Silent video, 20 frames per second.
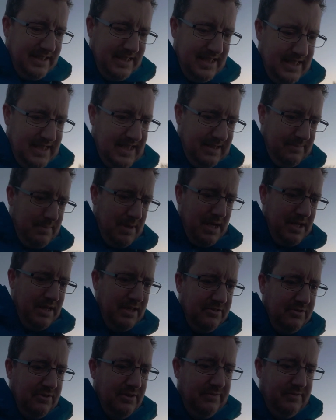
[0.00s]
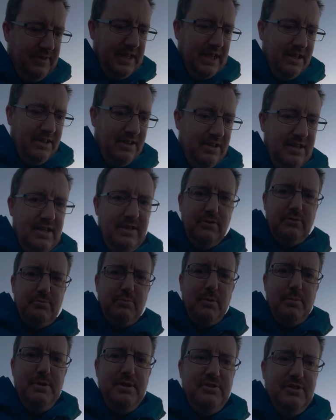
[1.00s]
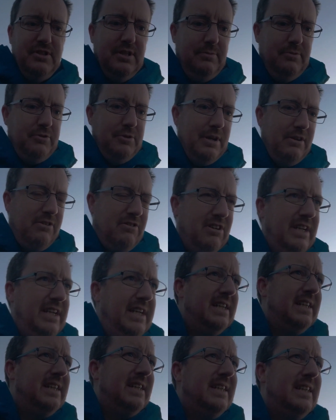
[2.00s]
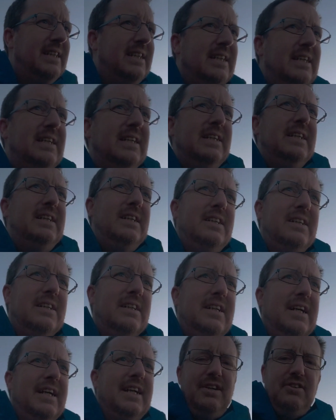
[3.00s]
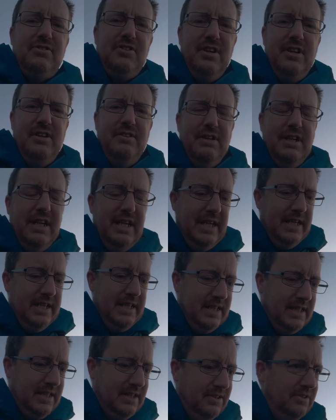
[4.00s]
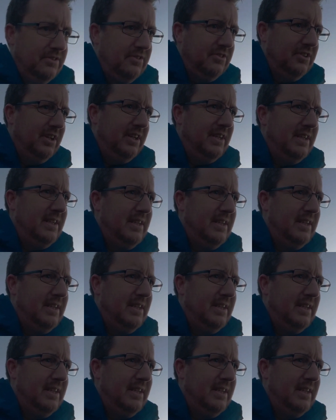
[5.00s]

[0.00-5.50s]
So I figured it was probably time to actually get outside, really, because